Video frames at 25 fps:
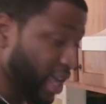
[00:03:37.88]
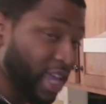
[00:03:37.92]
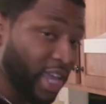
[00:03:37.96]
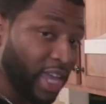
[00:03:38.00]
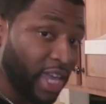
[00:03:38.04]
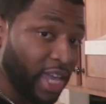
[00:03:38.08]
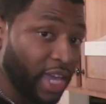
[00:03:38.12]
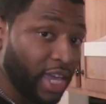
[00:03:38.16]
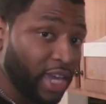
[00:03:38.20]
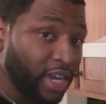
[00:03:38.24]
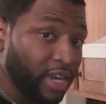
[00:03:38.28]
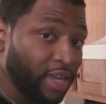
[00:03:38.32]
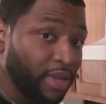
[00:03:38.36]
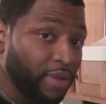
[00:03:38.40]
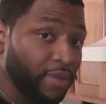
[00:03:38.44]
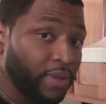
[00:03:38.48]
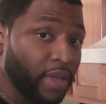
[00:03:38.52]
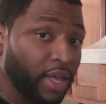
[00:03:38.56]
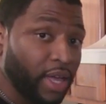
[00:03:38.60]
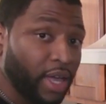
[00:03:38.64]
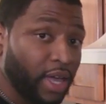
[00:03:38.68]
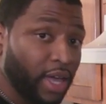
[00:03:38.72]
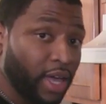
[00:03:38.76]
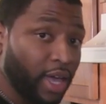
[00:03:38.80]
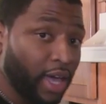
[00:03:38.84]
And
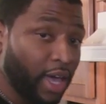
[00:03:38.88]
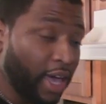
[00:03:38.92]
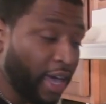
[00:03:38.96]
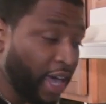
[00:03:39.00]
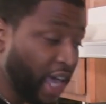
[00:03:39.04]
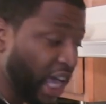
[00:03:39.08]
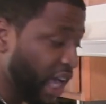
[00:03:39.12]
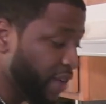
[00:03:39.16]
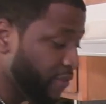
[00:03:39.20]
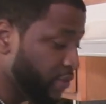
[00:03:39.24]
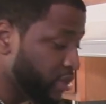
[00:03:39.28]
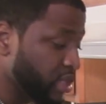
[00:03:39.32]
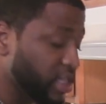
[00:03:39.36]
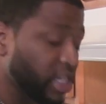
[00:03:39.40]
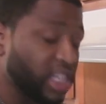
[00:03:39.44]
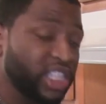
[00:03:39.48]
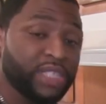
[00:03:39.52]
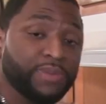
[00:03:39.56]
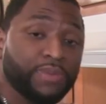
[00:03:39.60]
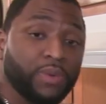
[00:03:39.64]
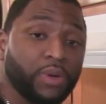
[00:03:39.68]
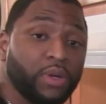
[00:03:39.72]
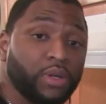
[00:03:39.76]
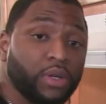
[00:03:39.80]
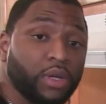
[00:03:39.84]
1/2
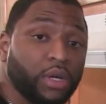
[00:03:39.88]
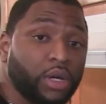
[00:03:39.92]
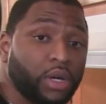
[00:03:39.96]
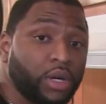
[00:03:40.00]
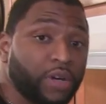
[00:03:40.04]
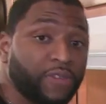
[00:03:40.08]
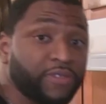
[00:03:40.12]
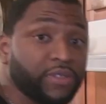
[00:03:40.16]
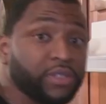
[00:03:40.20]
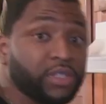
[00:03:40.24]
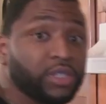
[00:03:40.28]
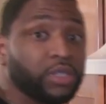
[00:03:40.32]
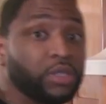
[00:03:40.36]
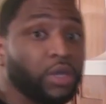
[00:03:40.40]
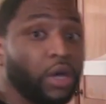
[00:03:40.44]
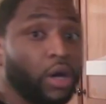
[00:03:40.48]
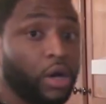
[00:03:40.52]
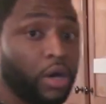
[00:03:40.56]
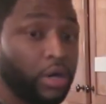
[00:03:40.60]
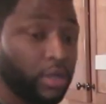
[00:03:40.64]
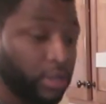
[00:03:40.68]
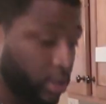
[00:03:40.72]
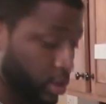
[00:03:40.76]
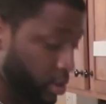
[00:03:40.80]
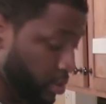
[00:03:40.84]
teaspoon of
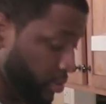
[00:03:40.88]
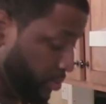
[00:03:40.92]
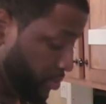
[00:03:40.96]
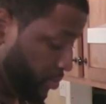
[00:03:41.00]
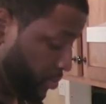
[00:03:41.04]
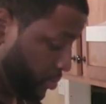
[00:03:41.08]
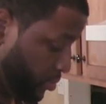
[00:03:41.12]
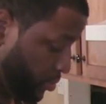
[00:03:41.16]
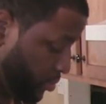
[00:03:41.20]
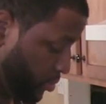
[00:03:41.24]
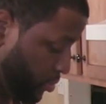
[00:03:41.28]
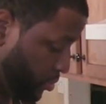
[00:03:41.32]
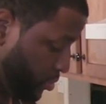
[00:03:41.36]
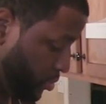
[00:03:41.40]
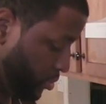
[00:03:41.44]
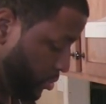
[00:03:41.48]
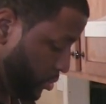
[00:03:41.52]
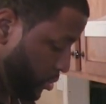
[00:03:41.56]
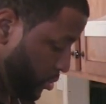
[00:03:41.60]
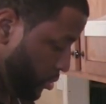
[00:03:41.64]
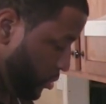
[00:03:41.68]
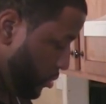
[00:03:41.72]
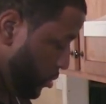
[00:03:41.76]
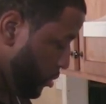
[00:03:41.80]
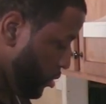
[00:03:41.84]
salt
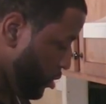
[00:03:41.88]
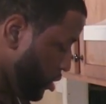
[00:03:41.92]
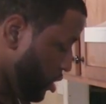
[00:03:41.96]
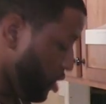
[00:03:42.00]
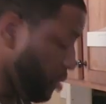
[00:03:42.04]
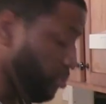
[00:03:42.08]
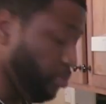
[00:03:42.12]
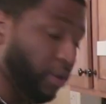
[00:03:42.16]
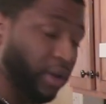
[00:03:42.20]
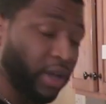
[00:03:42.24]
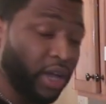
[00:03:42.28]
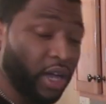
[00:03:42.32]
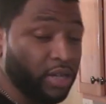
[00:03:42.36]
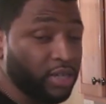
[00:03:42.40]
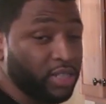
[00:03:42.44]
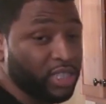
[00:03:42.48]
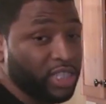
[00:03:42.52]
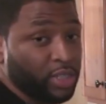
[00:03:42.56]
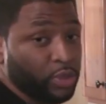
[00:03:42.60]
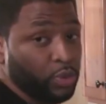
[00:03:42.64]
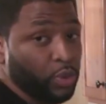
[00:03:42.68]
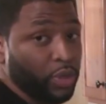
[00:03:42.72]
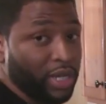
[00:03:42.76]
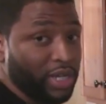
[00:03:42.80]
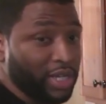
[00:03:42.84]
to bring out the
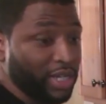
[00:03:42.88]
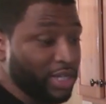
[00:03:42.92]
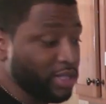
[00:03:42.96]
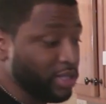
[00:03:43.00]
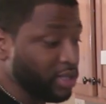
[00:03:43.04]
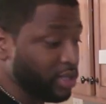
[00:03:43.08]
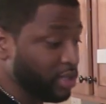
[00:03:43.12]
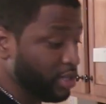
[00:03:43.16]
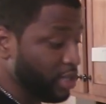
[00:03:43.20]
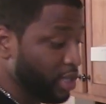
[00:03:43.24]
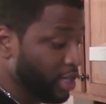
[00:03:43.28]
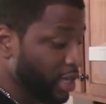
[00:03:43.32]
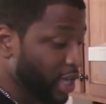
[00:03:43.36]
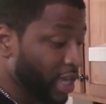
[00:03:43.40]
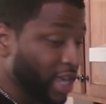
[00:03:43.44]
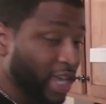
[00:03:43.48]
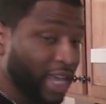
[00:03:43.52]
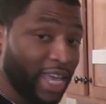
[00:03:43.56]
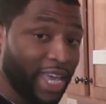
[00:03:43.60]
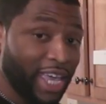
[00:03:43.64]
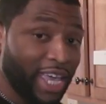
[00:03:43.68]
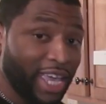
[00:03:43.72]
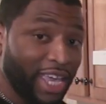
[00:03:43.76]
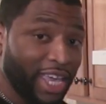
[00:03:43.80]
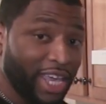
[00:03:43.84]
sweetness.
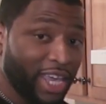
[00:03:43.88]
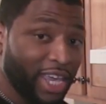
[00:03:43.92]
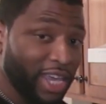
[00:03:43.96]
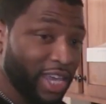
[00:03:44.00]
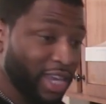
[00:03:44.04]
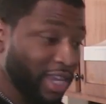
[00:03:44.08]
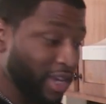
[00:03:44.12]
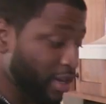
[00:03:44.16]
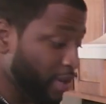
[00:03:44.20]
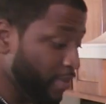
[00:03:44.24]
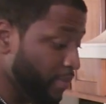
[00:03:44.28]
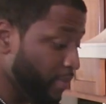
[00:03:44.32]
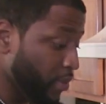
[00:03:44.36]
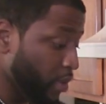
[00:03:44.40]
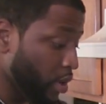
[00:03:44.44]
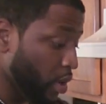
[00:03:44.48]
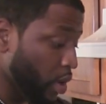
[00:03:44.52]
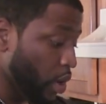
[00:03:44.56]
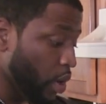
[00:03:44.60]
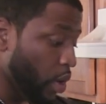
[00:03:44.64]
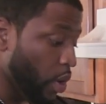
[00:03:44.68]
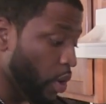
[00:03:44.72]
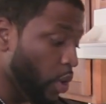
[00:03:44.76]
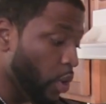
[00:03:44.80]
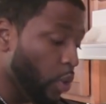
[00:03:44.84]
And
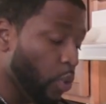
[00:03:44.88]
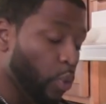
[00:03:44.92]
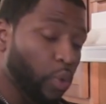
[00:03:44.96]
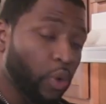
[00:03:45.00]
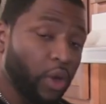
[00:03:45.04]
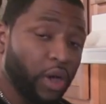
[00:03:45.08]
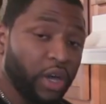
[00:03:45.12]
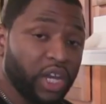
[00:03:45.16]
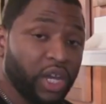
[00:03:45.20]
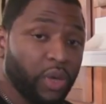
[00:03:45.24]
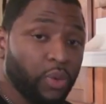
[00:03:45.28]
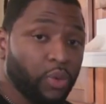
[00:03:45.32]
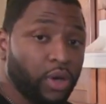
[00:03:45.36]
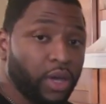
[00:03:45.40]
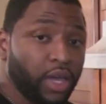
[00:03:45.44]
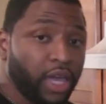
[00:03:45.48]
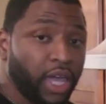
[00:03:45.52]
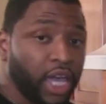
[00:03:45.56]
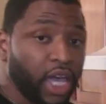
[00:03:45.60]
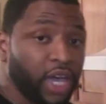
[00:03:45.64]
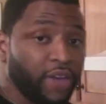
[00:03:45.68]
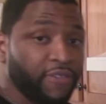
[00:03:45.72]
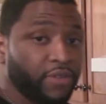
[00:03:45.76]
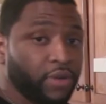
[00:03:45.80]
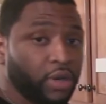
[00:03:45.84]
1 to
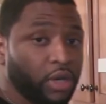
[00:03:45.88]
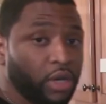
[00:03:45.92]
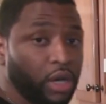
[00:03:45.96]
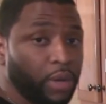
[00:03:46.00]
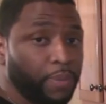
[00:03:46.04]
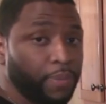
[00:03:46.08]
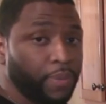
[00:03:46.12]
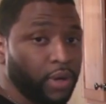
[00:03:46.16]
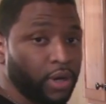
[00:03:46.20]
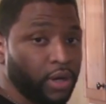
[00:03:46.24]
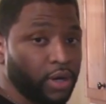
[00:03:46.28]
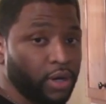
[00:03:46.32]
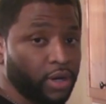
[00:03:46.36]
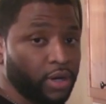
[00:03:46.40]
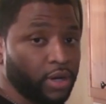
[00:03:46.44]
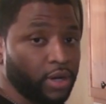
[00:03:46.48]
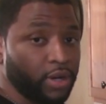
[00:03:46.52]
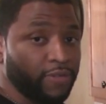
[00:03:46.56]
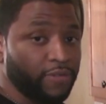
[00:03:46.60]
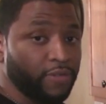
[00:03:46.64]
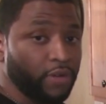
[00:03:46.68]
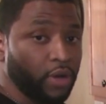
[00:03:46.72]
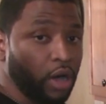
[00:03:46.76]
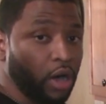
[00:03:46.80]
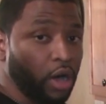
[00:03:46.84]
1/2 cup
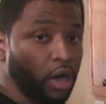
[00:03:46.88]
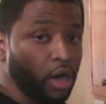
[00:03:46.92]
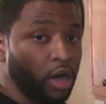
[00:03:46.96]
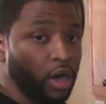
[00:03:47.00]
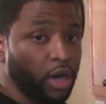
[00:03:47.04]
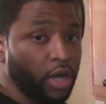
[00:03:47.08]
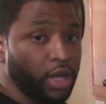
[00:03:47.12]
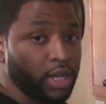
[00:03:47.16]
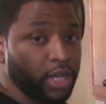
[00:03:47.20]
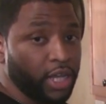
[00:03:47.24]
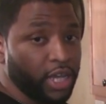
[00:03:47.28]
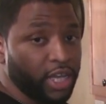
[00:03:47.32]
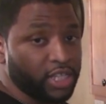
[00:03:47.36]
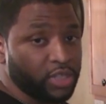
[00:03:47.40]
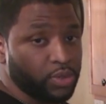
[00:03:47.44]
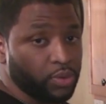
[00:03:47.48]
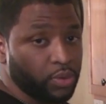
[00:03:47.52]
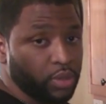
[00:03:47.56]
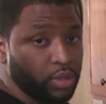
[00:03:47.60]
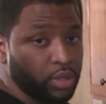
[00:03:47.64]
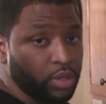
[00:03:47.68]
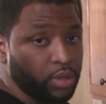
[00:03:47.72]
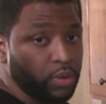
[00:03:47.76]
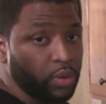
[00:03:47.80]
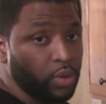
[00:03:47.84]
of all
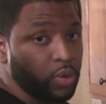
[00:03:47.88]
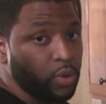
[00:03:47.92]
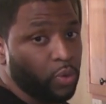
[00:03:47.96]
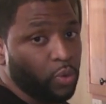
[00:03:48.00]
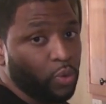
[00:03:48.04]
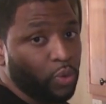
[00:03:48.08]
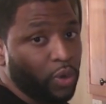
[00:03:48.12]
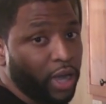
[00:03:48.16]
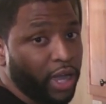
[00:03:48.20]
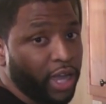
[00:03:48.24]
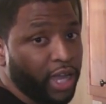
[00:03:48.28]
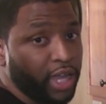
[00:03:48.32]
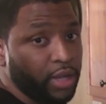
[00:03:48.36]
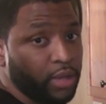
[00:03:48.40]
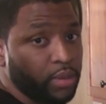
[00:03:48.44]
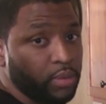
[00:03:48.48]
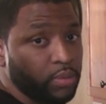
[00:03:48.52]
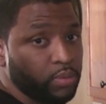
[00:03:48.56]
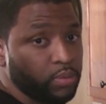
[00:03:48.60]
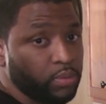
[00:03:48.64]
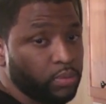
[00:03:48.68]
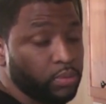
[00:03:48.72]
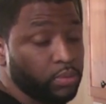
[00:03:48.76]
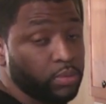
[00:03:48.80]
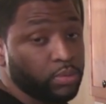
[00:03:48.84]
natural white
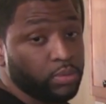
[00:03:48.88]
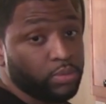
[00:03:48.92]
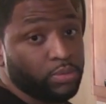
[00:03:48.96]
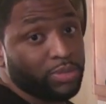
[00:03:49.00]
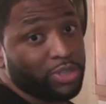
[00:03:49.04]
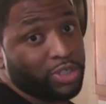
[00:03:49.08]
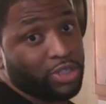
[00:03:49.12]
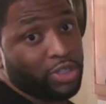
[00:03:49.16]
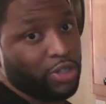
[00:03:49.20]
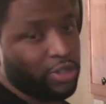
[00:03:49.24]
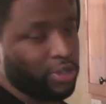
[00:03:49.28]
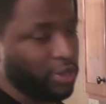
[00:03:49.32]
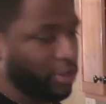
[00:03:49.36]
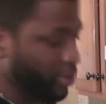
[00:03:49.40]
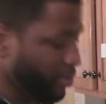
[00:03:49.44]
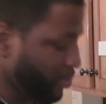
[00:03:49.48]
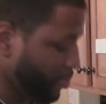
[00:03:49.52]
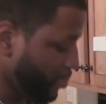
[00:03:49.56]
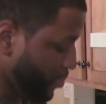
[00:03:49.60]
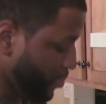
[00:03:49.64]
sugar.